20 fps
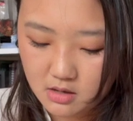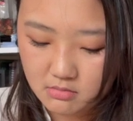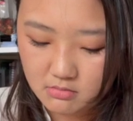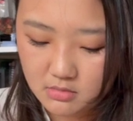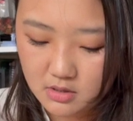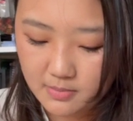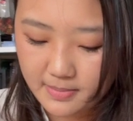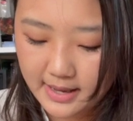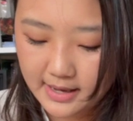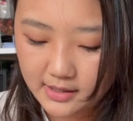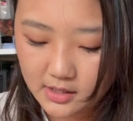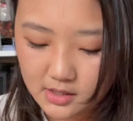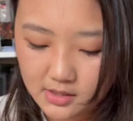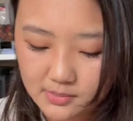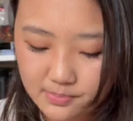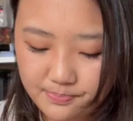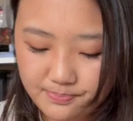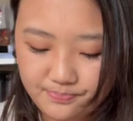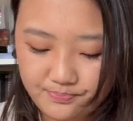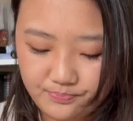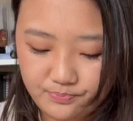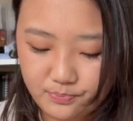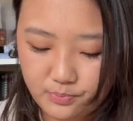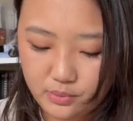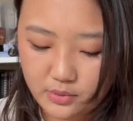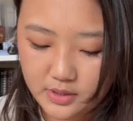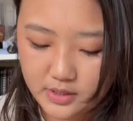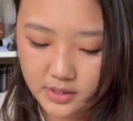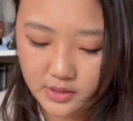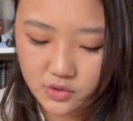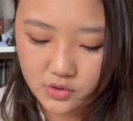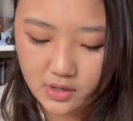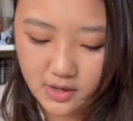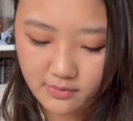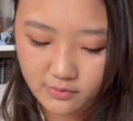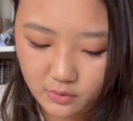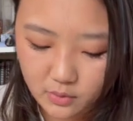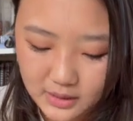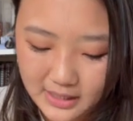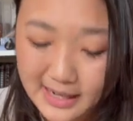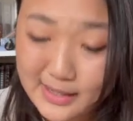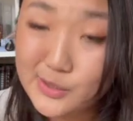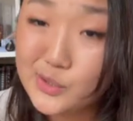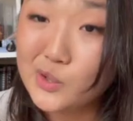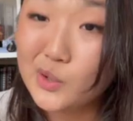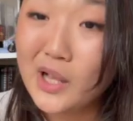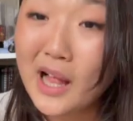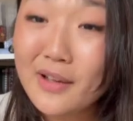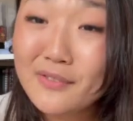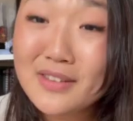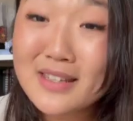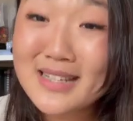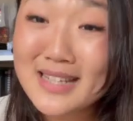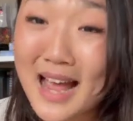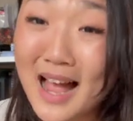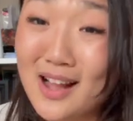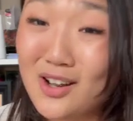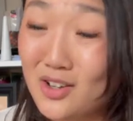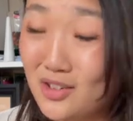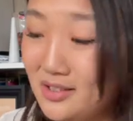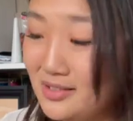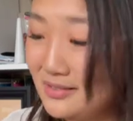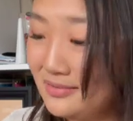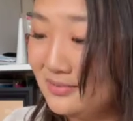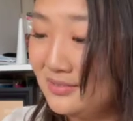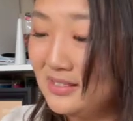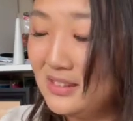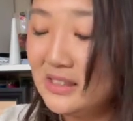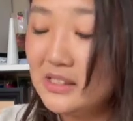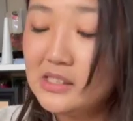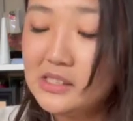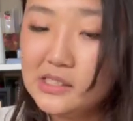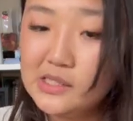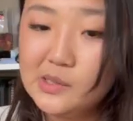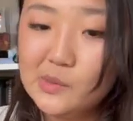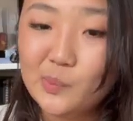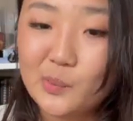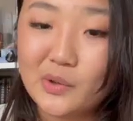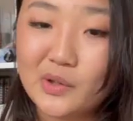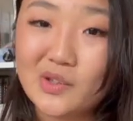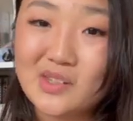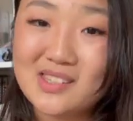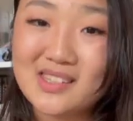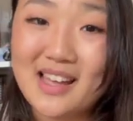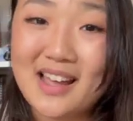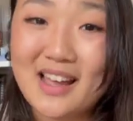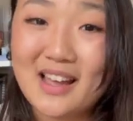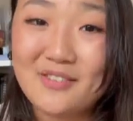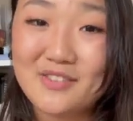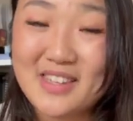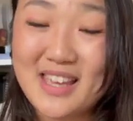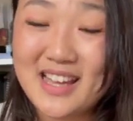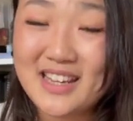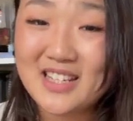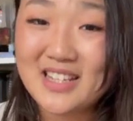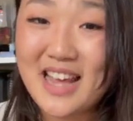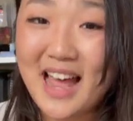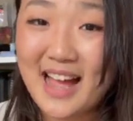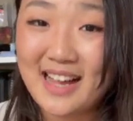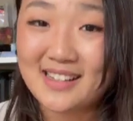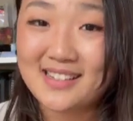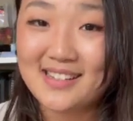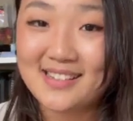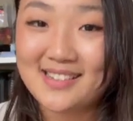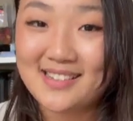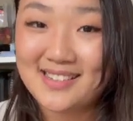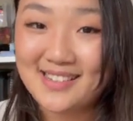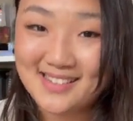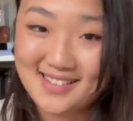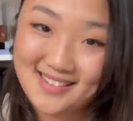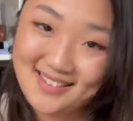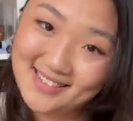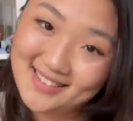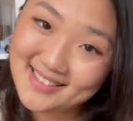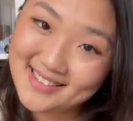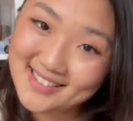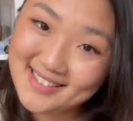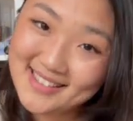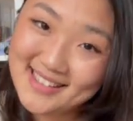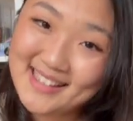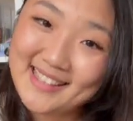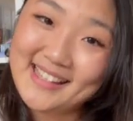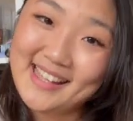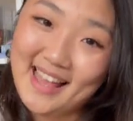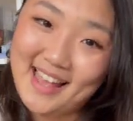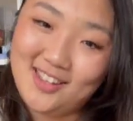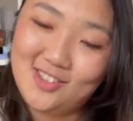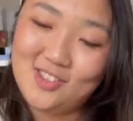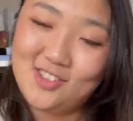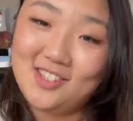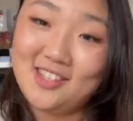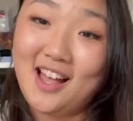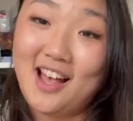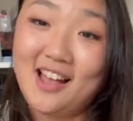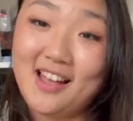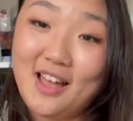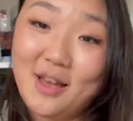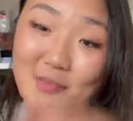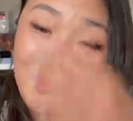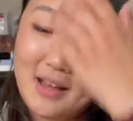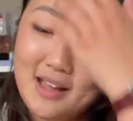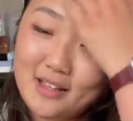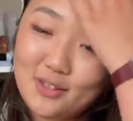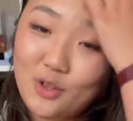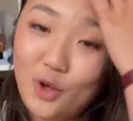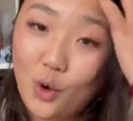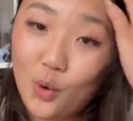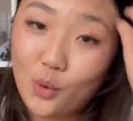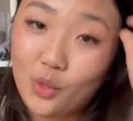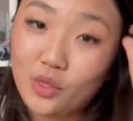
The bag is pretty straightforward. I still have the tag on because I have yet to access scissors. Yes, I unpacked the whole